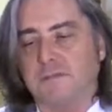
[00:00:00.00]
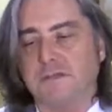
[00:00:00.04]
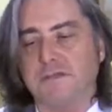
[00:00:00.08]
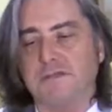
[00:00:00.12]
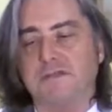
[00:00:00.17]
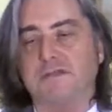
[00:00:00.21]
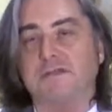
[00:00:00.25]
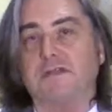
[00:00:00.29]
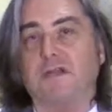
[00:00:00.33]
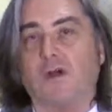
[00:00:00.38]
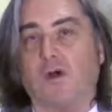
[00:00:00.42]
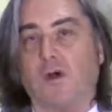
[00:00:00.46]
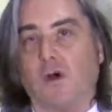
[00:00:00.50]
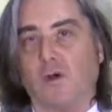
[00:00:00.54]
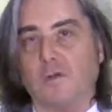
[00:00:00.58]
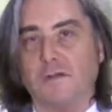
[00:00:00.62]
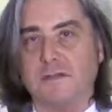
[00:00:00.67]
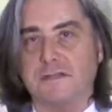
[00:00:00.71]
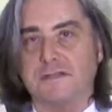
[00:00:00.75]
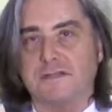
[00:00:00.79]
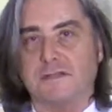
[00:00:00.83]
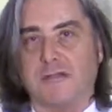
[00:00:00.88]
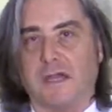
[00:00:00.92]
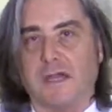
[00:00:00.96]
this is the
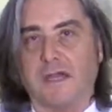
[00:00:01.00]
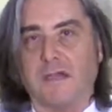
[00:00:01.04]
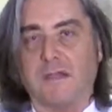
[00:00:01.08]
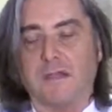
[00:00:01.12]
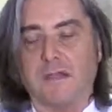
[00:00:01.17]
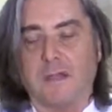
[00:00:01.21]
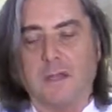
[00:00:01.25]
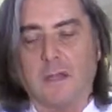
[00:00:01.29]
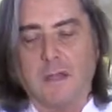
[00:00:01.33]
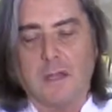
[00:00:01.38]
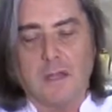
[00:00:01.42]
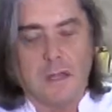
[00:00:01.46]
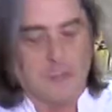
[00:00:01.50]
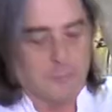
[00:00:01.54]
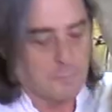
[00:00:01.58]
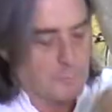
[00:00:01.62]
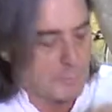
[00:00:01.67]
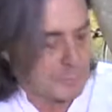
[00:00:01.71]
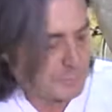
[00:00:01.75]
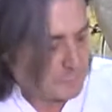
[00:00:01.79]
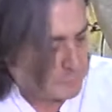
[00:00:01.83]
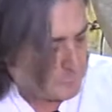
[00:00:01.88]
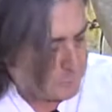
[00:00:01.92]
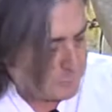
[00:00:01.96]
old style,
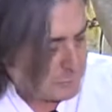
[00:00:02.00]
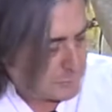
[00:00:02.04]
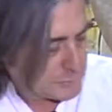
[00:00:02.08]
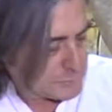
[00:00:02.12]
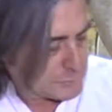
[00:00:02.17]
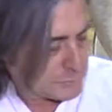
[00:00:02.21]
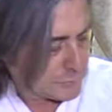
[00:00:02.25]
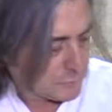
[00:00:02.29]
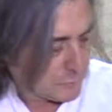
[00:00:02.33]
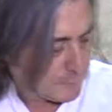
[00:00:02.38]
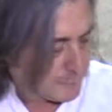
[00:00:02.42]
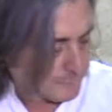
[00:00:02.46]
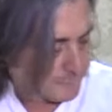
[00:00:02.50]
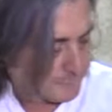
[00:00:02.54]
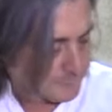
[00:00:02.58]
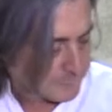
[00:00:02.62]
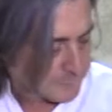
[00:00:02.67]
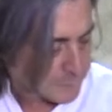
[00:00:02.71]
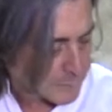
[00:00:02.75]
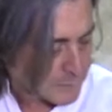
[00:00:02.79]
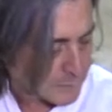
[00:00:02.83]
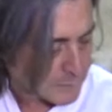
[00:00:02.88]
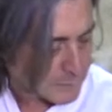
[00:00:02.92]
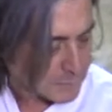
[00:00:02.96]
but also
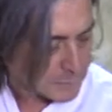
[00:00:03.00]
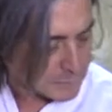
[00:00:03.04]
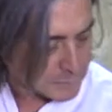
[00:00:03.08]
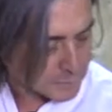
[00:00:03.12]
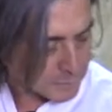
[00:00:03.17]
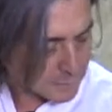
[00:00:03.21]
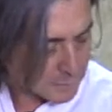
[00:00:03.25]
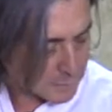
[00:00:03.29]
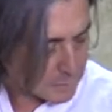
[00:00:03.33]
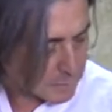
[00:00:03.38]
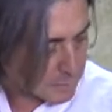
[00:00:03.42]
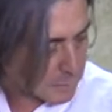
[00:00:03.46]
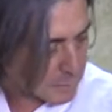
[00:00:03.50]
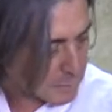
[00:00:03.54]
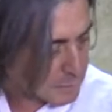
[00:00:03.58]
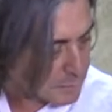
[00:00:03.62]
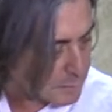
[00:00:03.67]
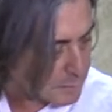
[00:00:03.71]
the